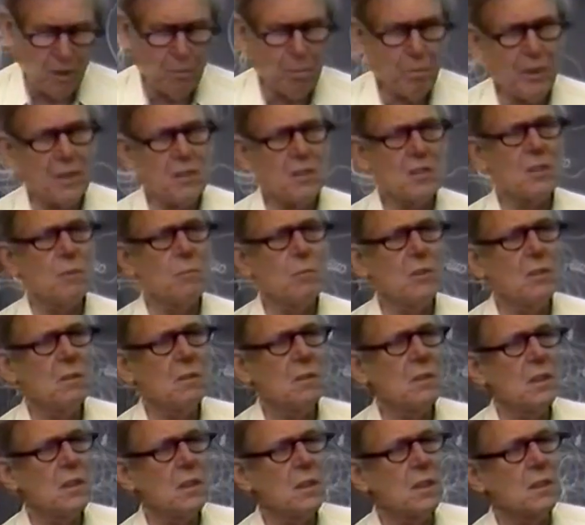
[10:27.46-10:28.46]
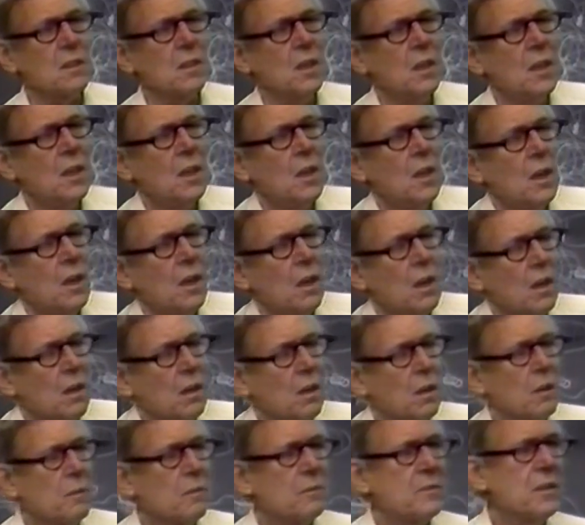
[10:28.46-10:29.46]
principle that
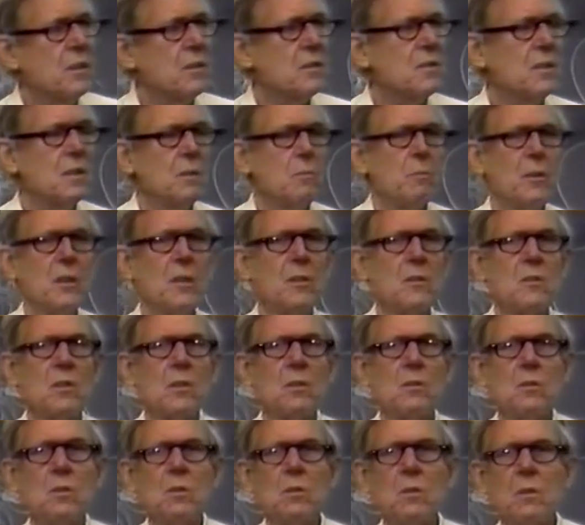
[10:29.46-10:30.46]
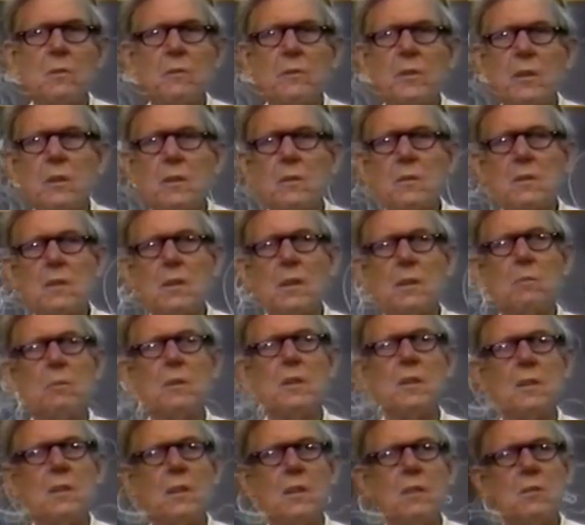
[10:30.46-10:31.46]
of this emergent universe that
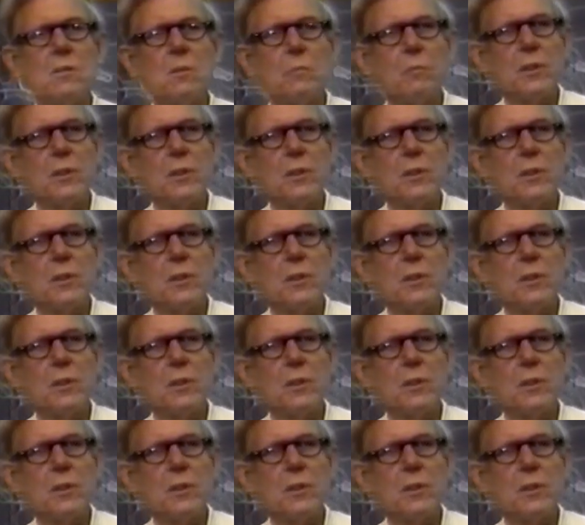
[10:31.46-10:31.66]
we need